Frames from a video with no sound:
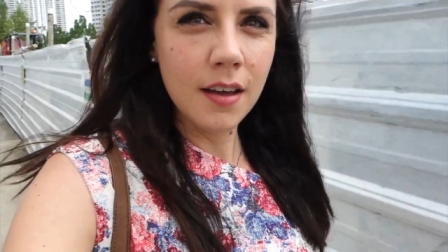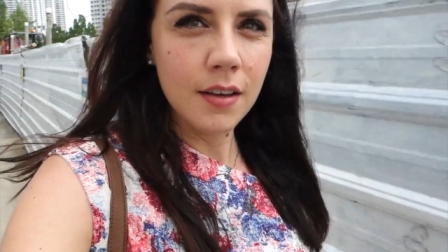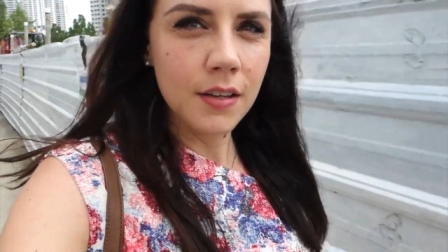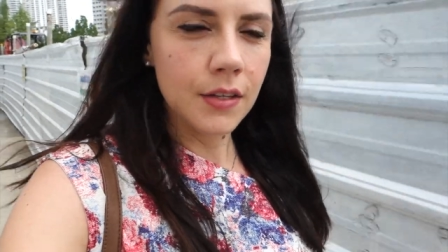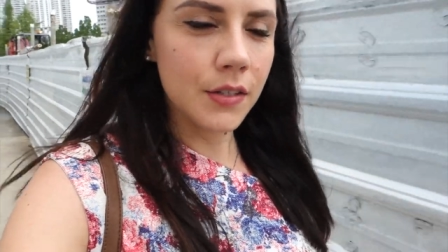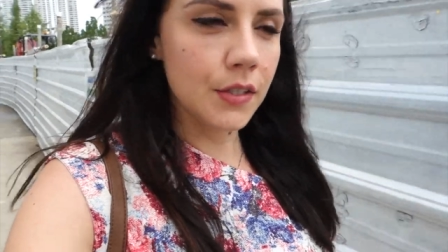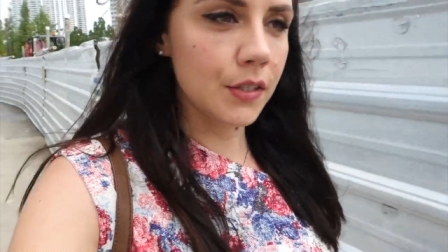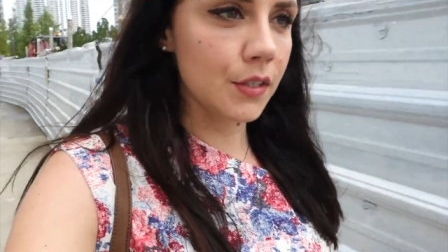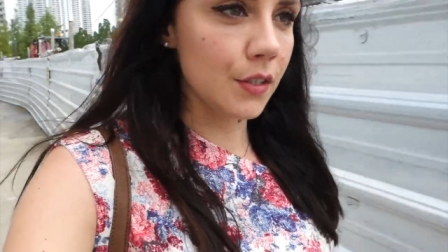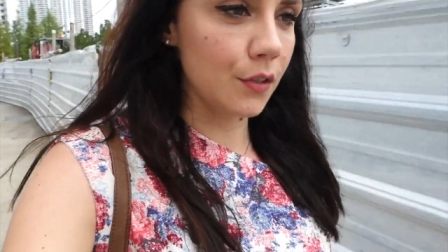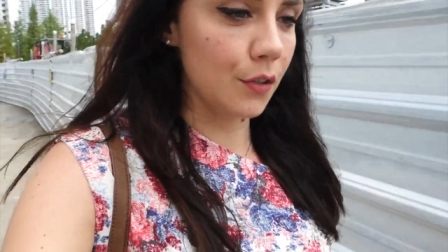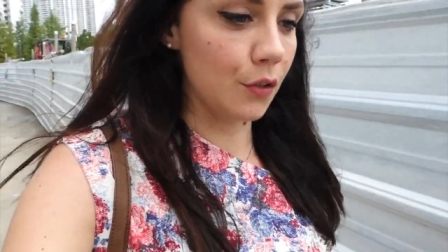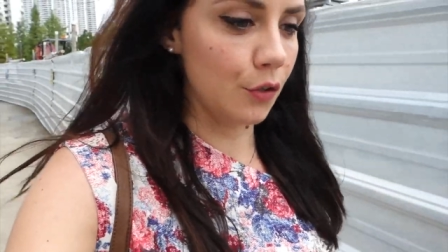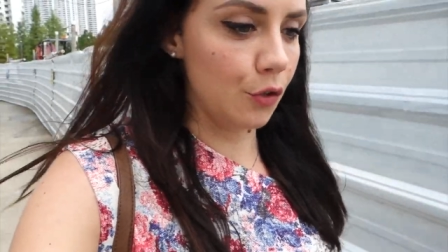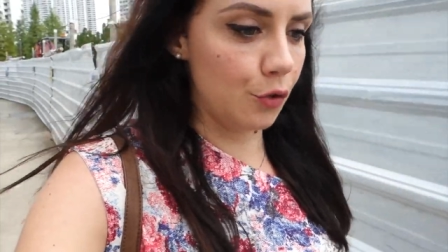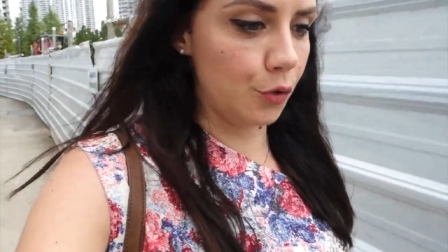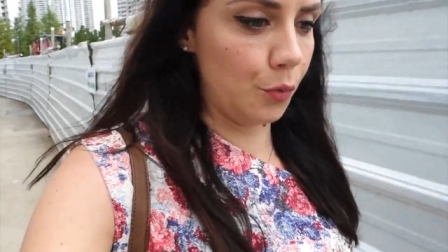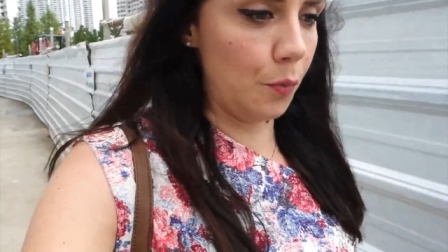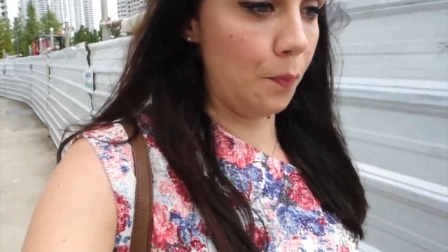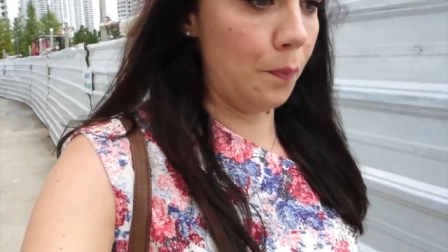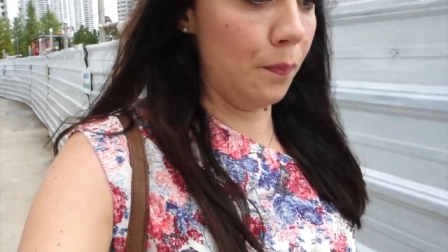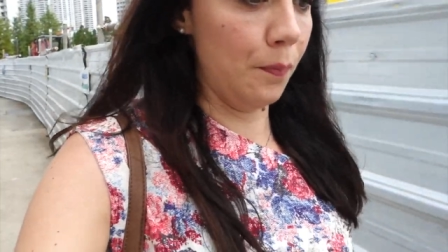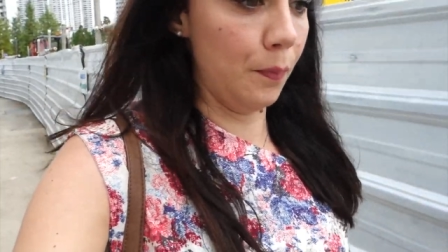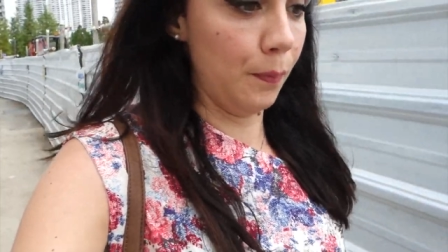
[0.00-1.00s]
So
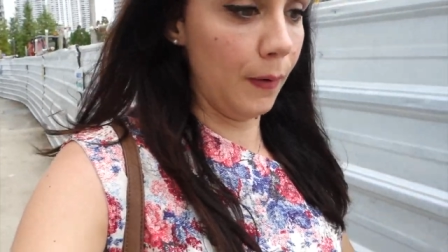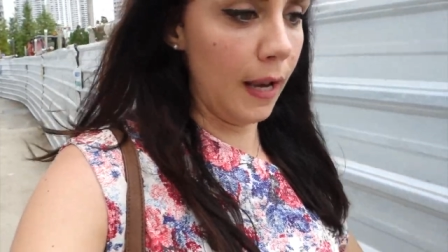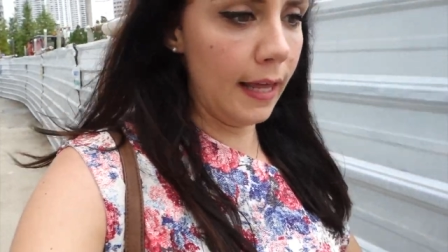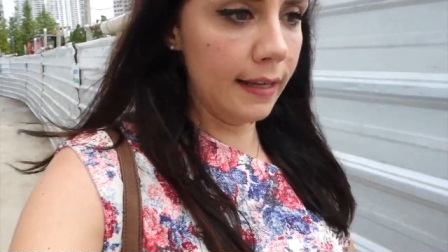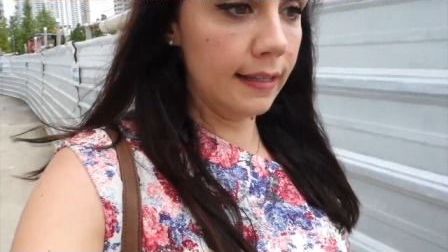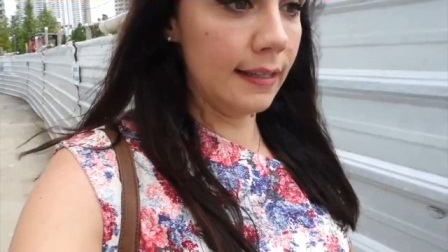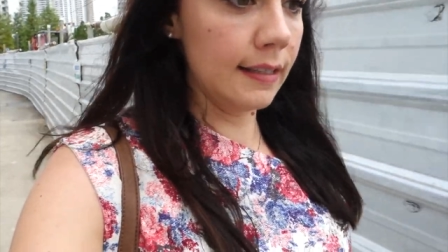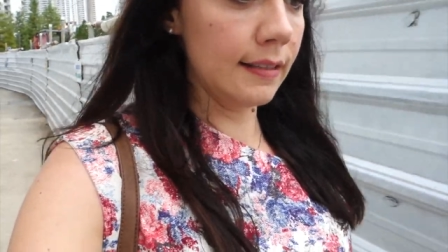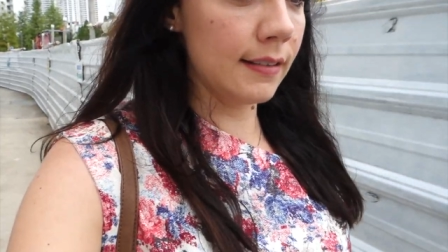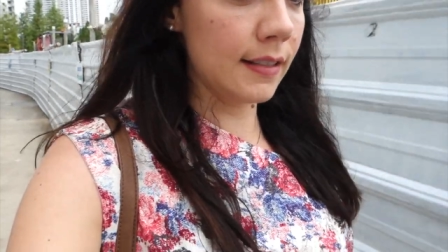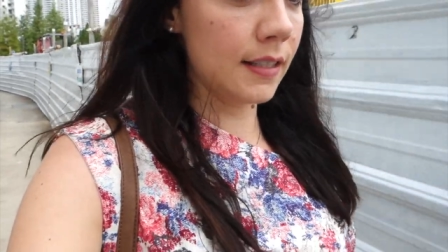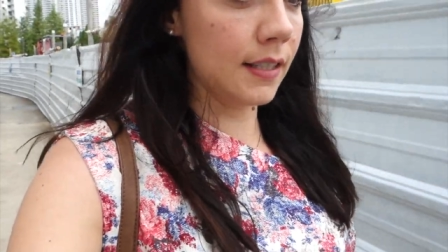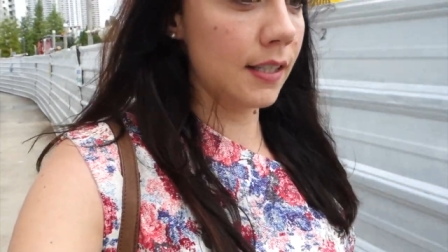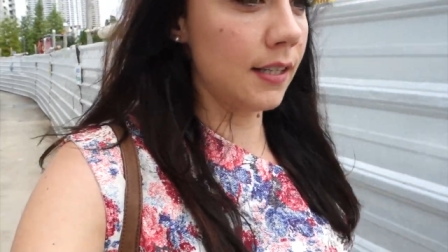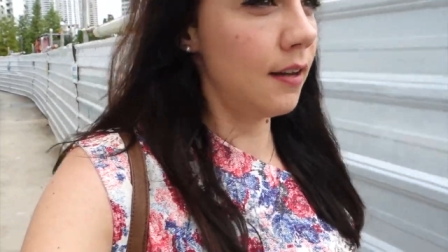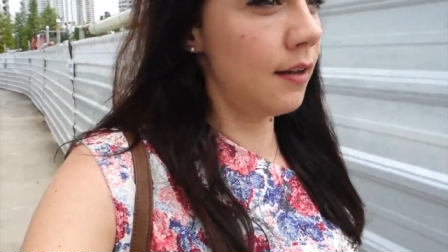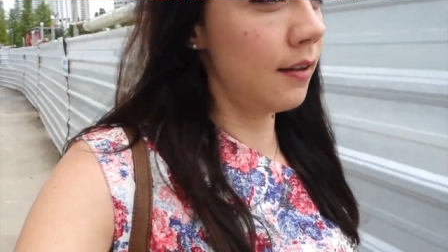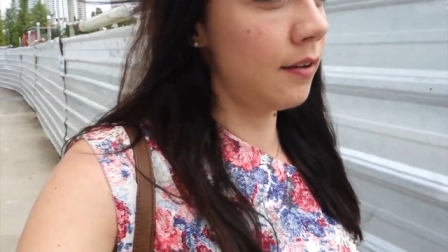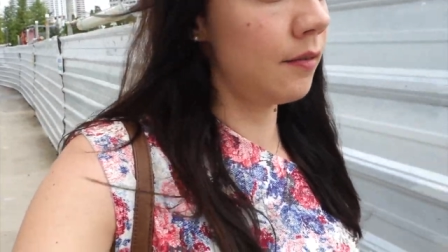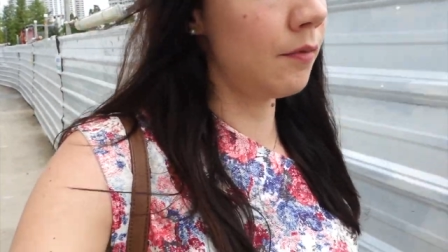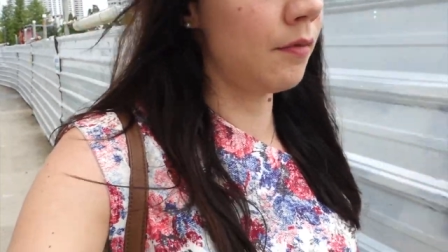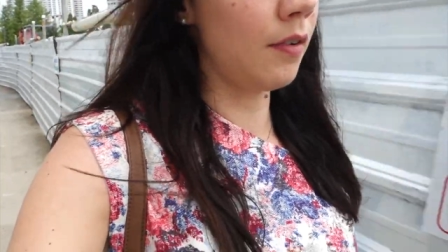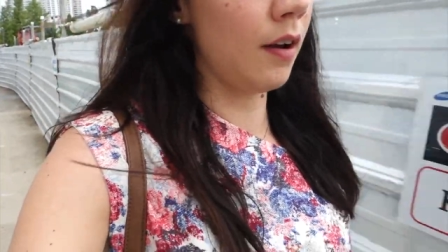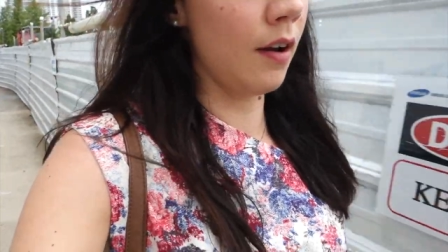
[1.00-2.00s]
to plant
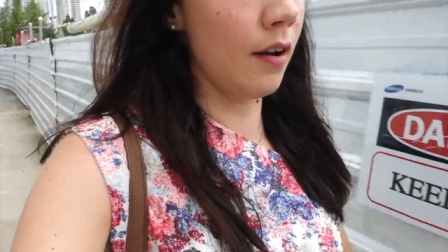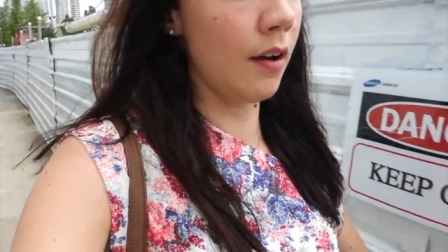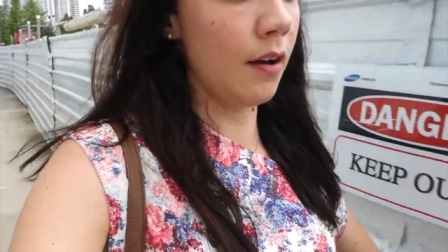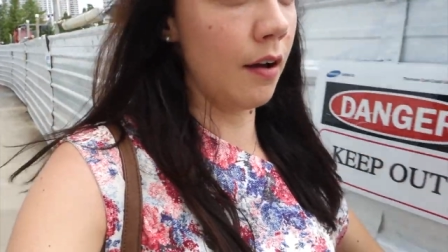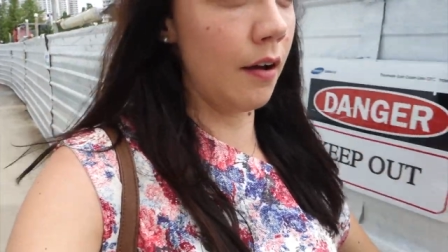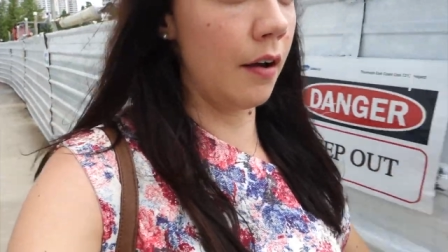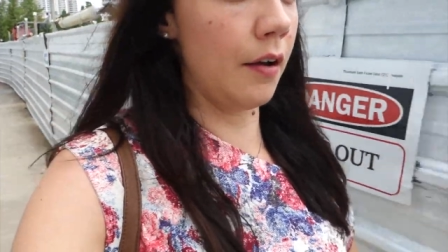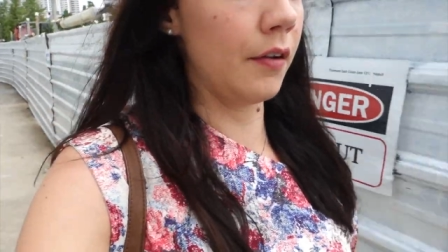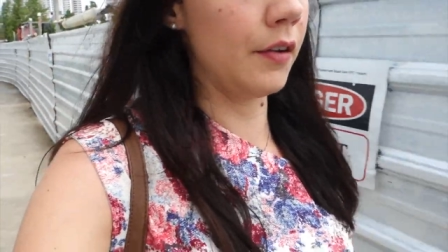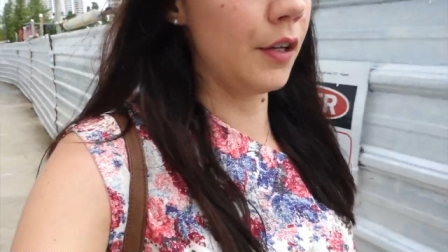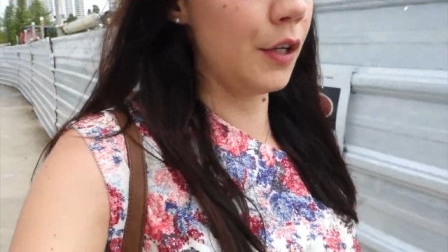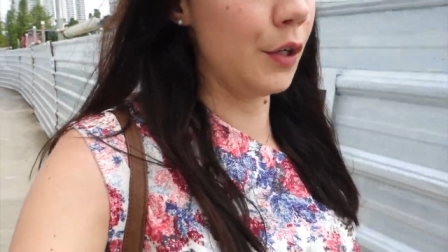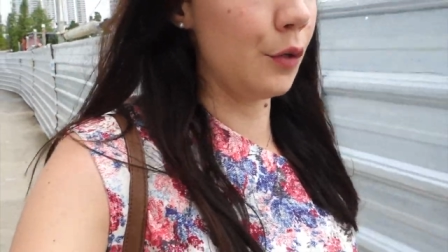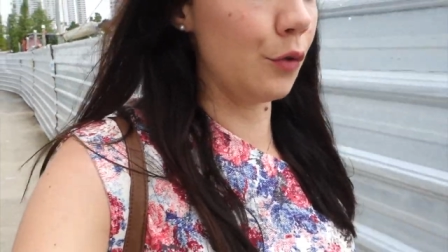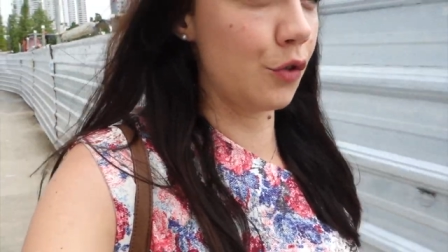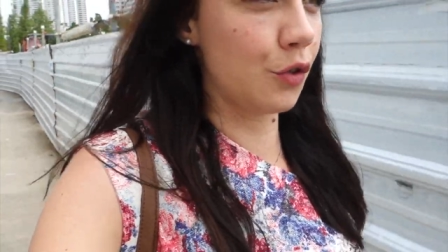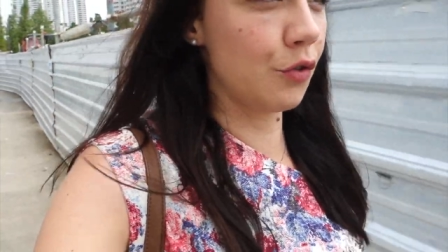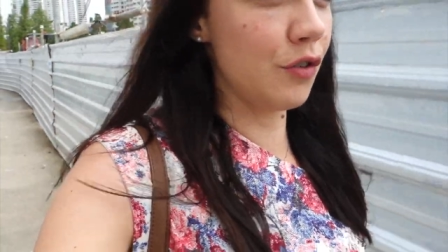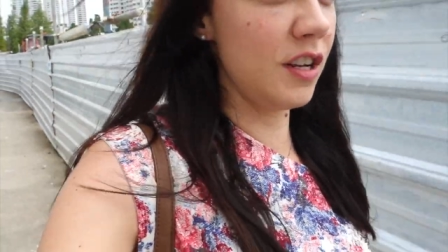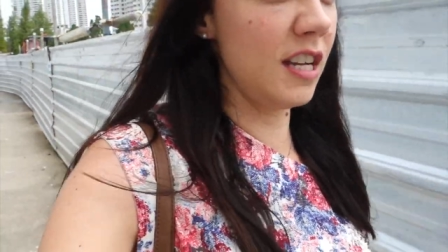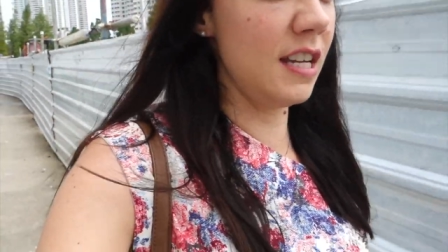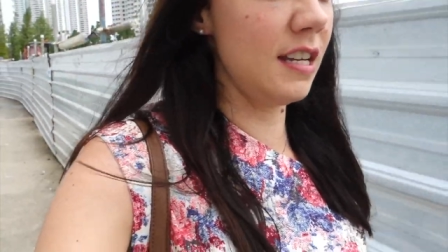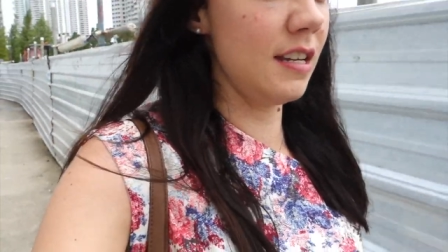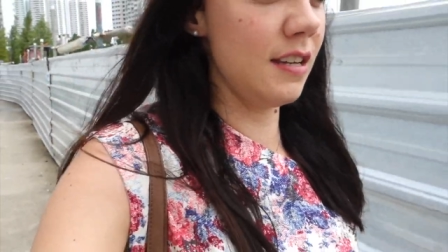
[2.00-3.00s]
uh, new
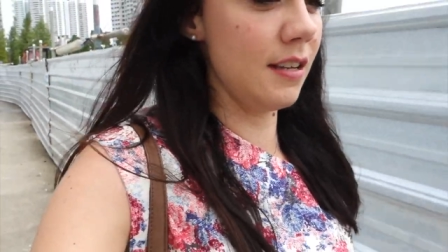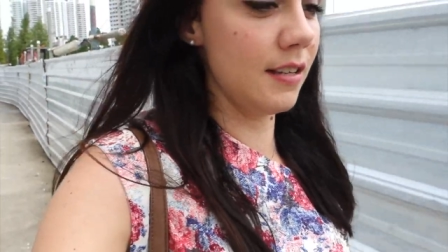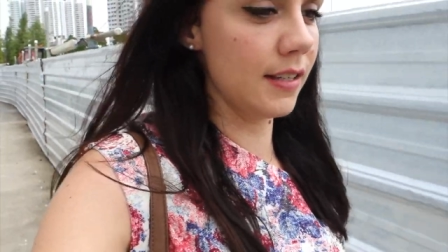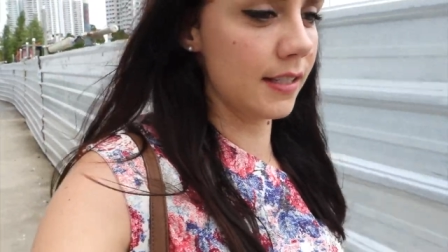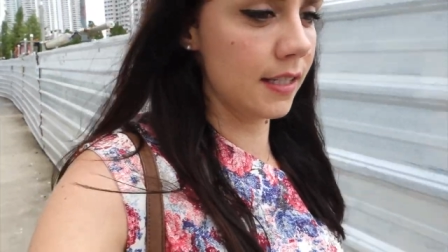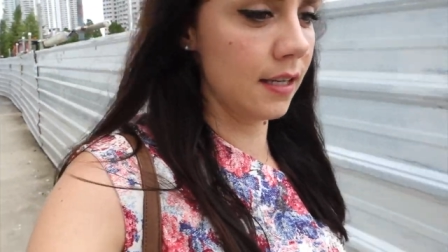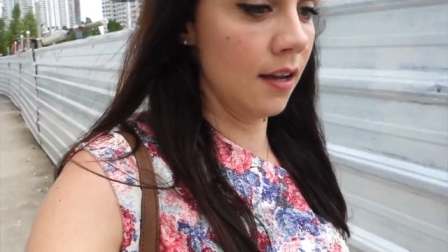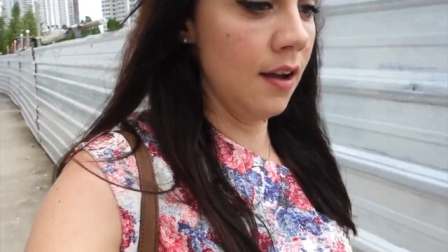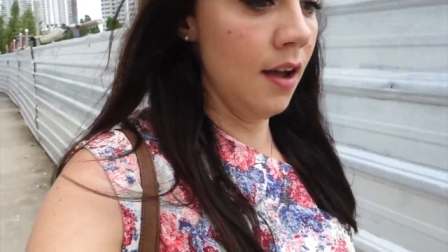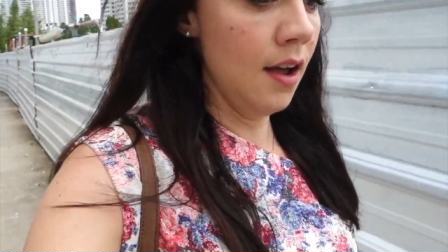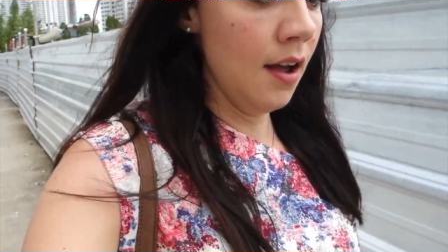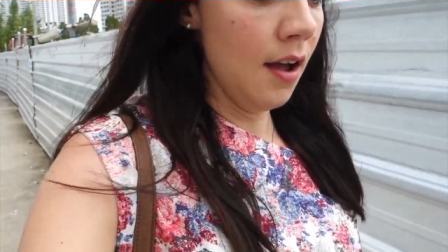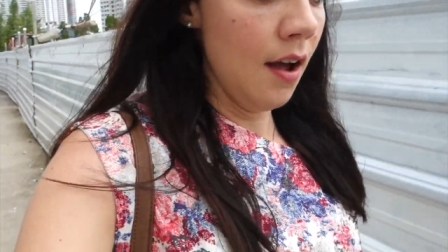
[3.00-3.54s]
trees,